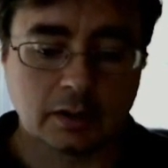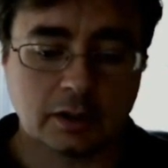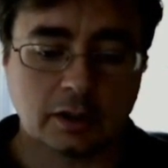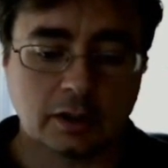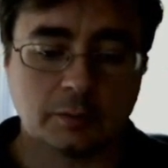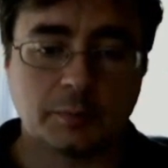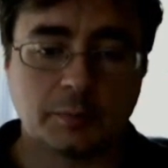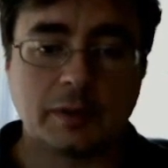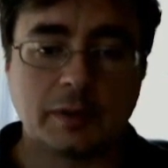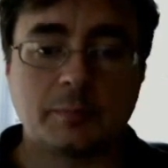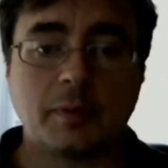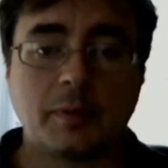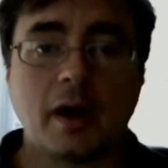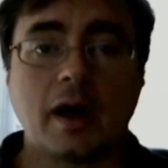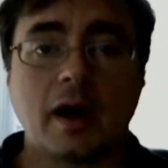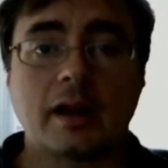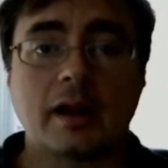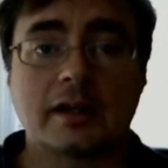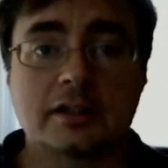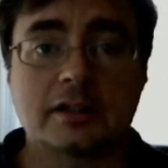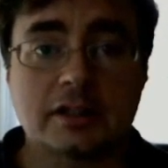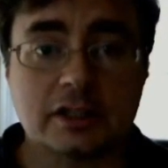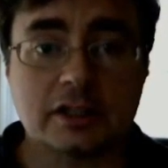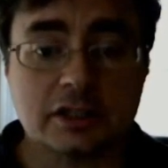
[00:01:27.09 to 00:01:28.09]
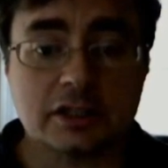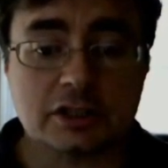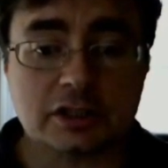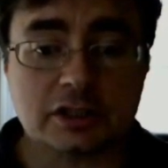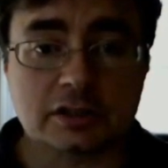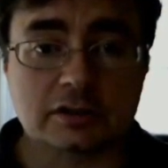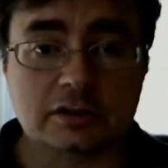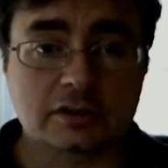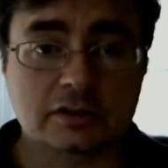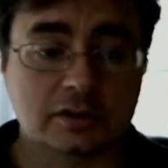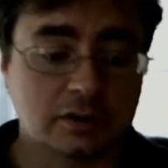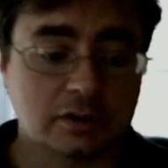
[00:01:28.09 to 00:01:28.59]
Could be
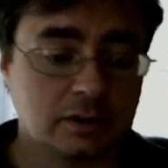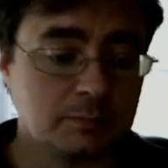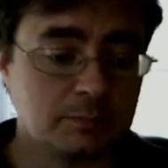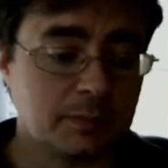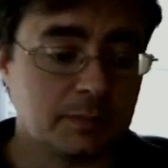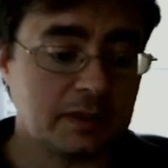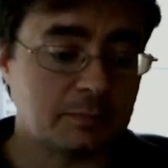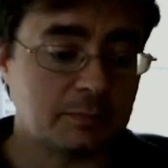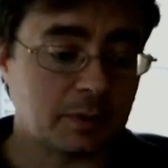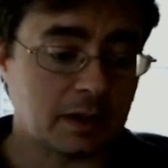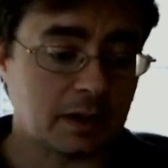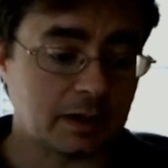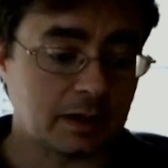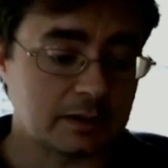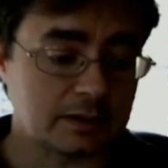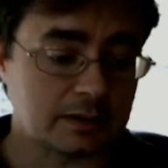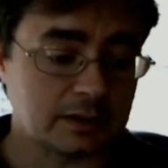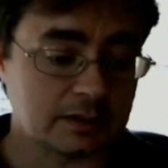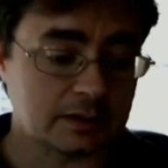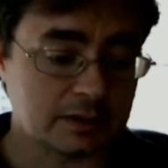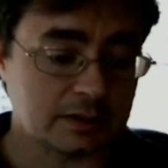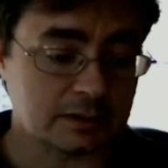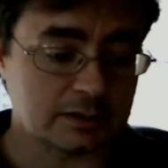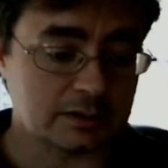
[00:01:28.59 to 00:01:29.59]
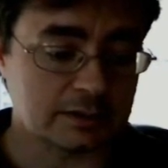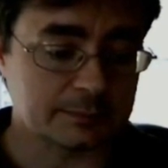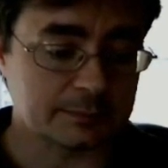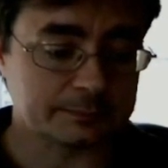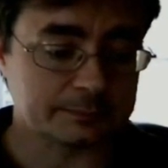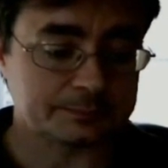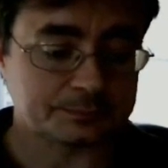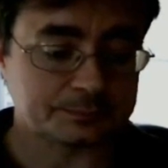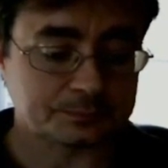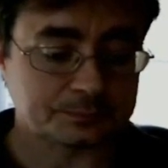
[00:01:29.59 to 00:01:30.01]
politicians. Could be politicians.